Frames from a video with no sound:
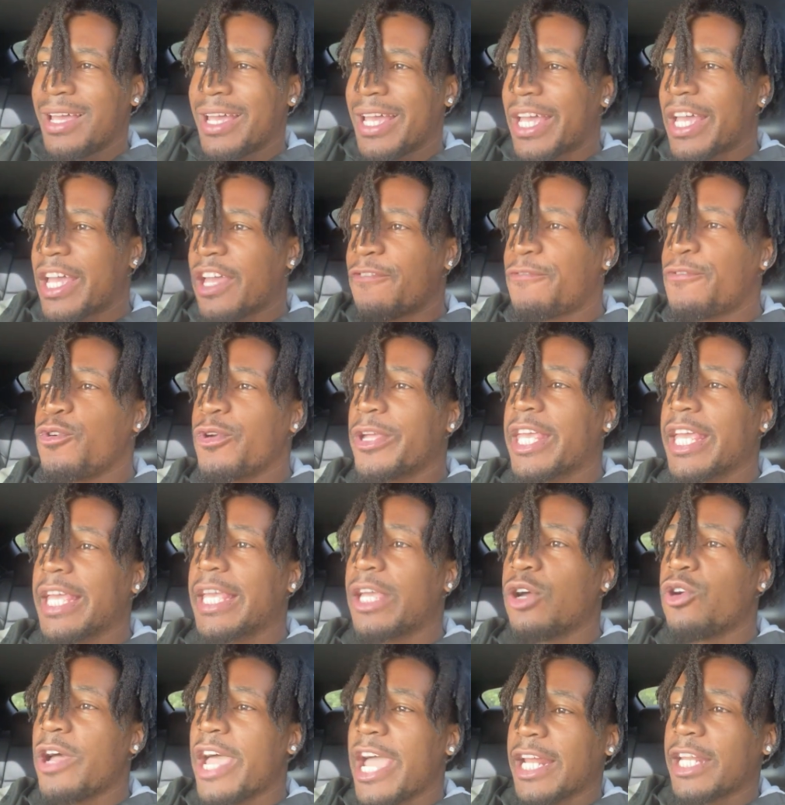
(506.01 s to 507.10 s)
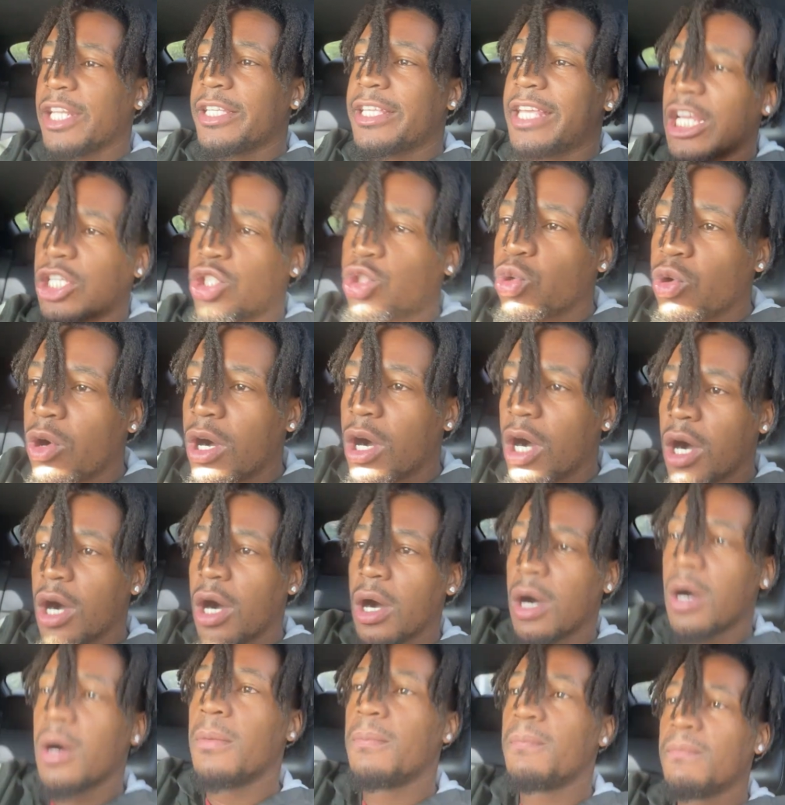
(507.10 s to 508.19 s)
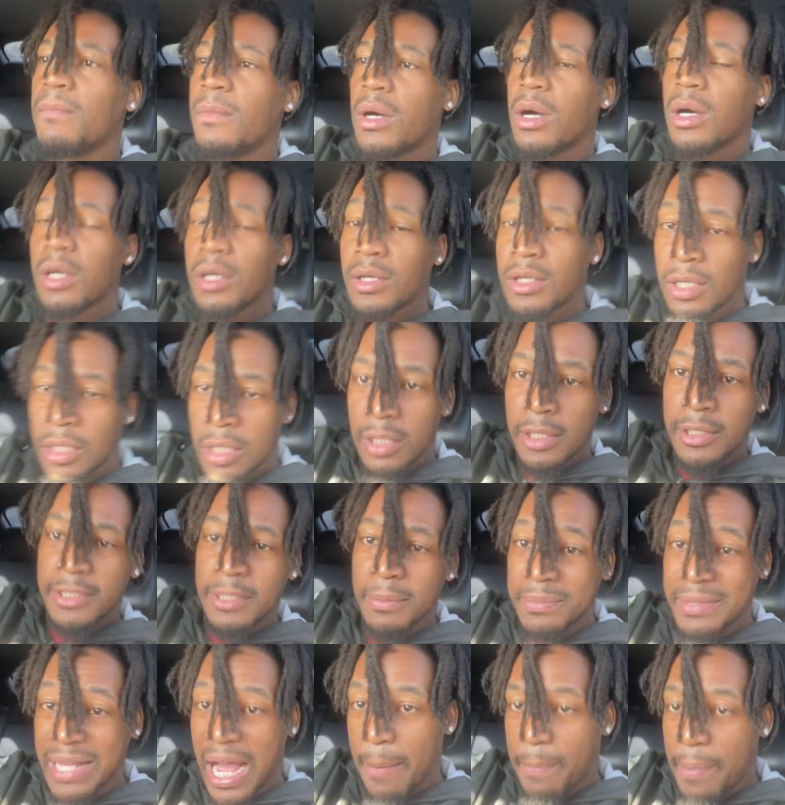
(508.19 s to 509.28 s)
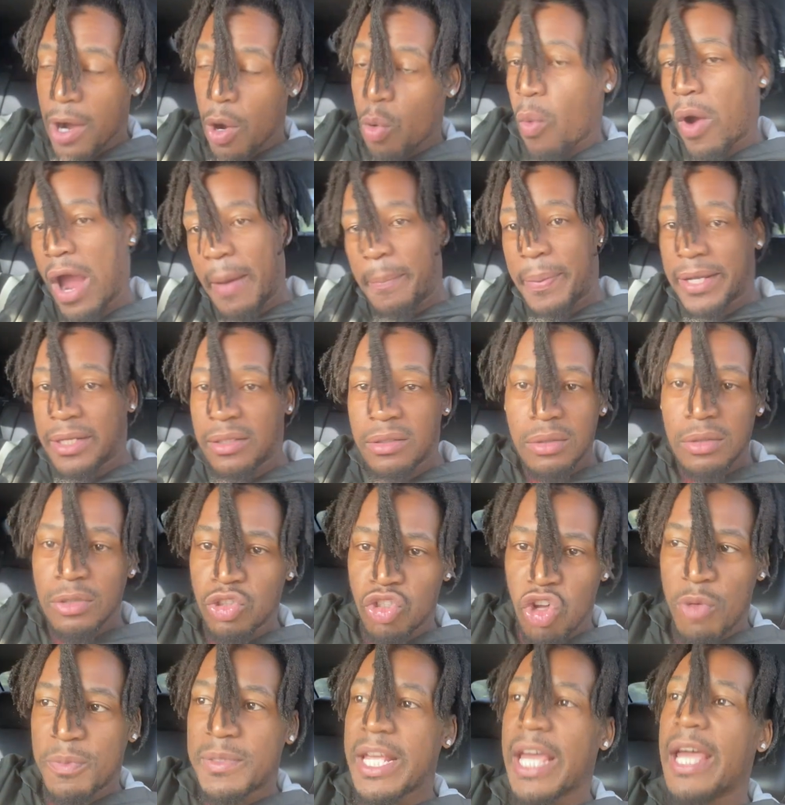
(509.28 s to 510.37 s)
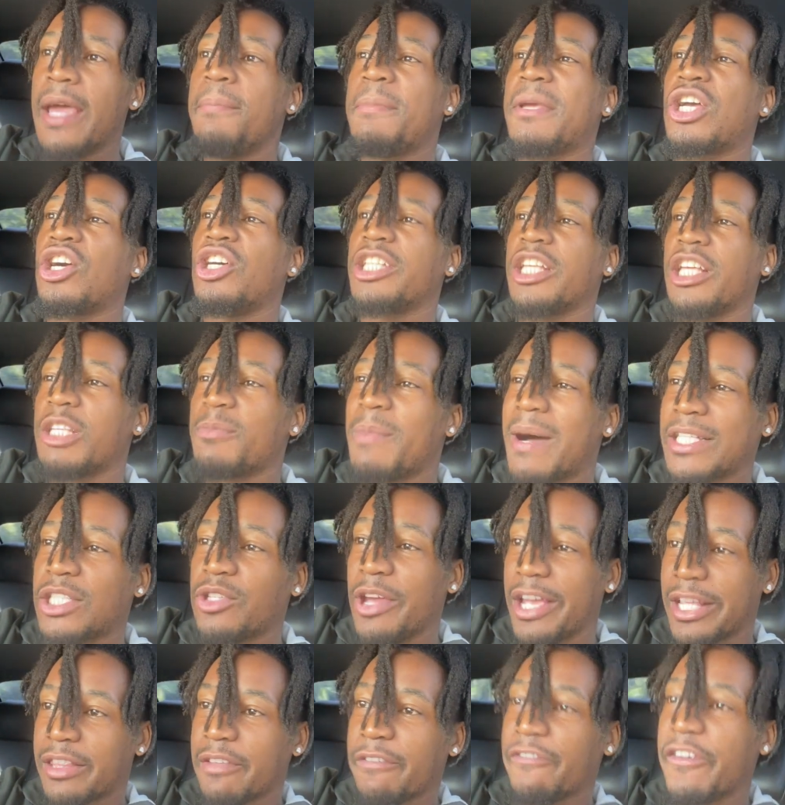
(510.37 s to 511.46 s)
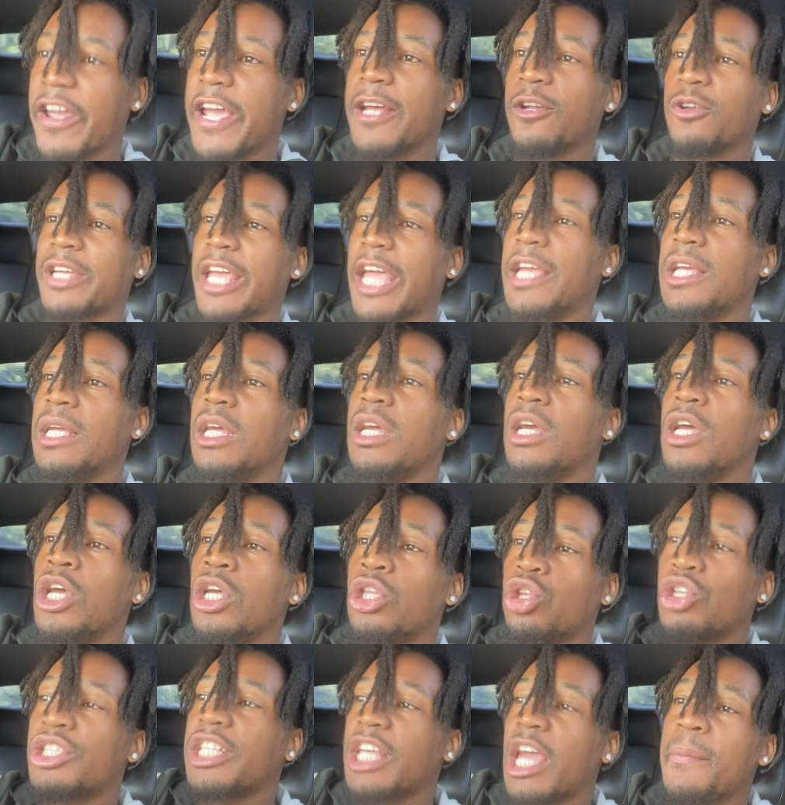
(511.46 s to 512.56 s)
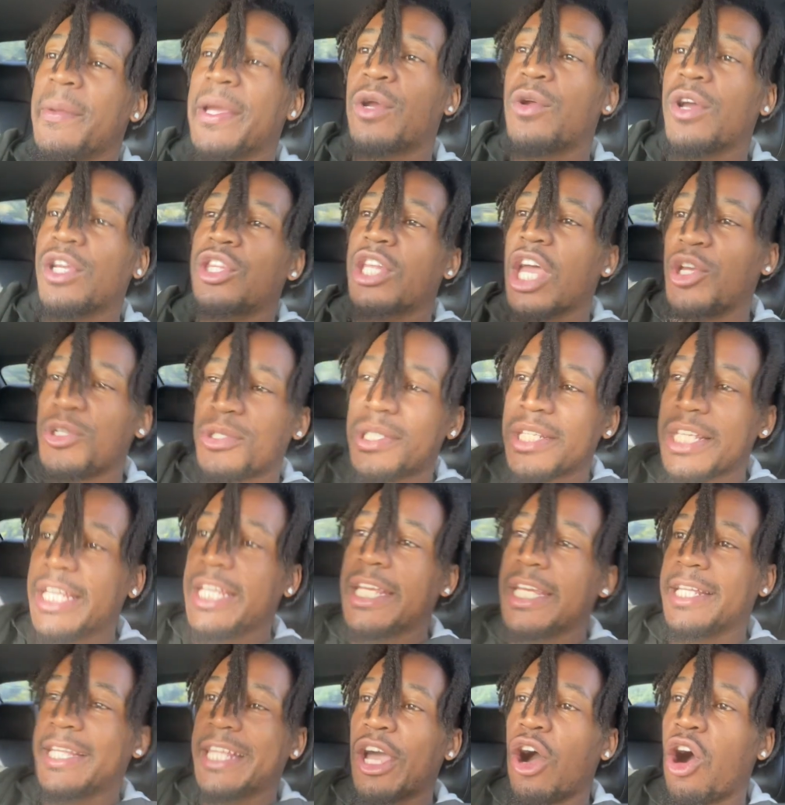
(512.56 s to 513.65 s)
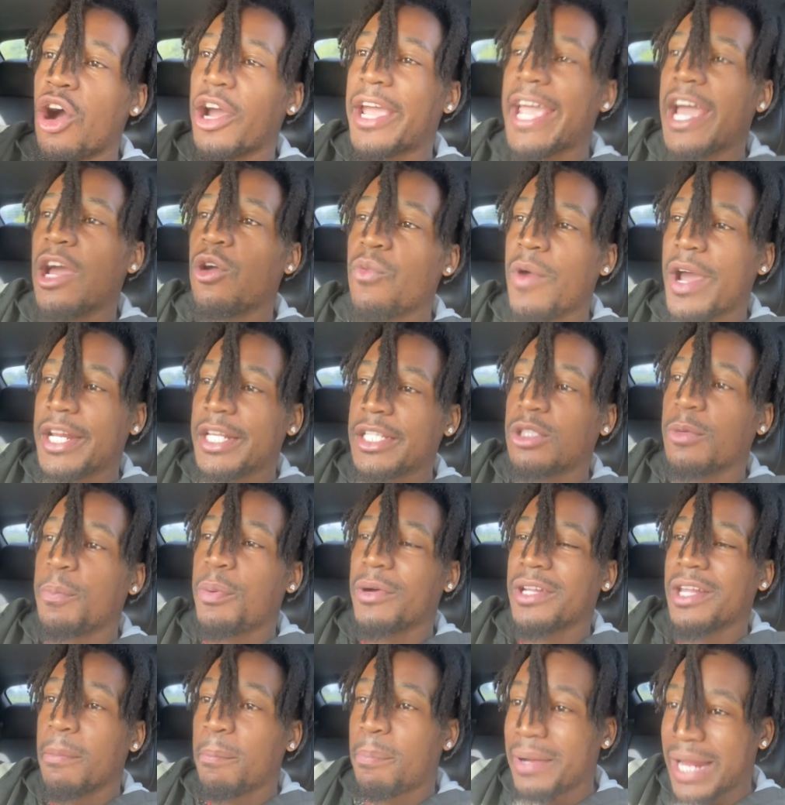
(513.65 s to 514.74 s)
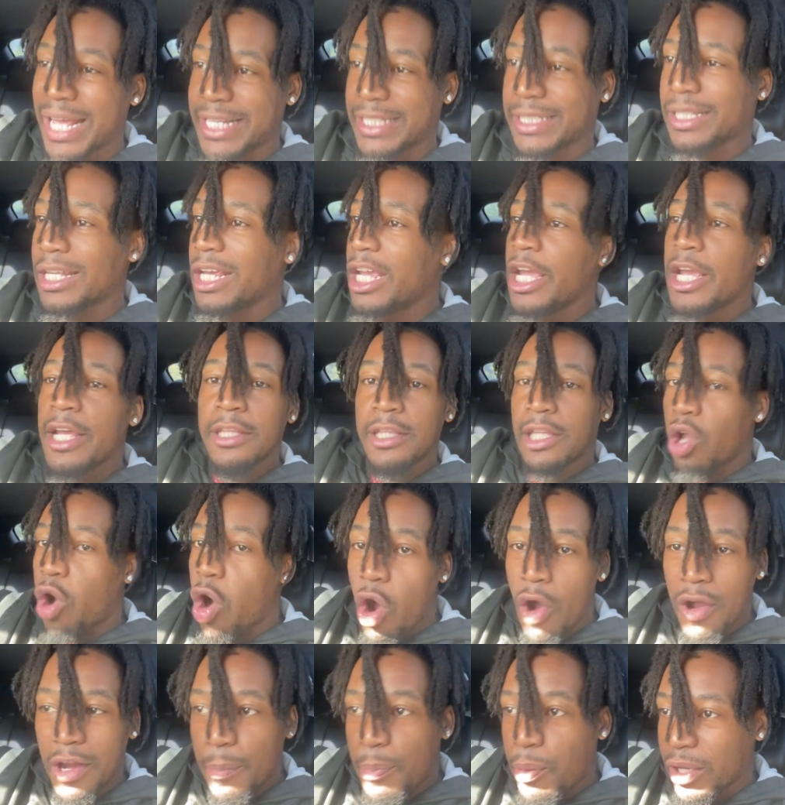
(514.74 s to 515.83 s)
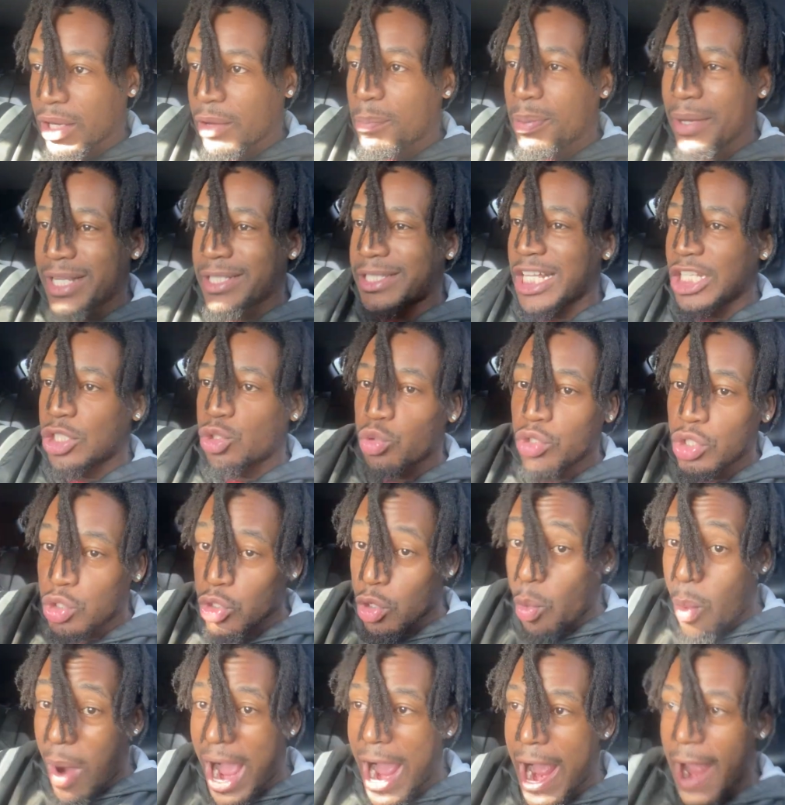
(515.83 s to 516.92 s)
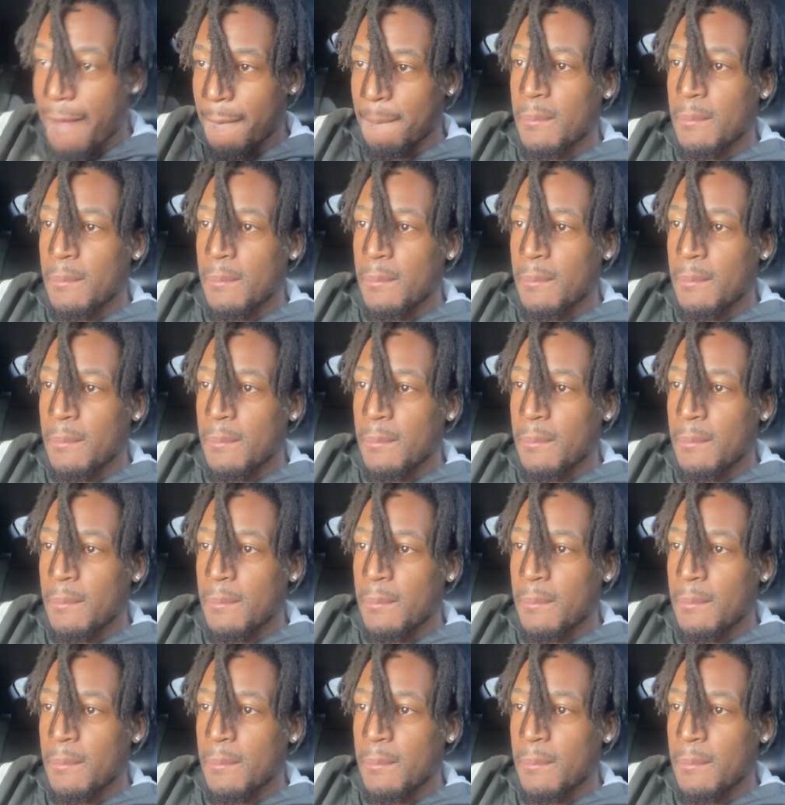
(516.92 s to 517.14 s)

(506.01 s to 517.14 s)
if you can go ahead and get you a, uh, some type of weapon, you know what I'm saying? Because it's about to hit the fan, okay? This immigrant that you see here, they all getting ready to put in place. They already put in place. That's the reason why.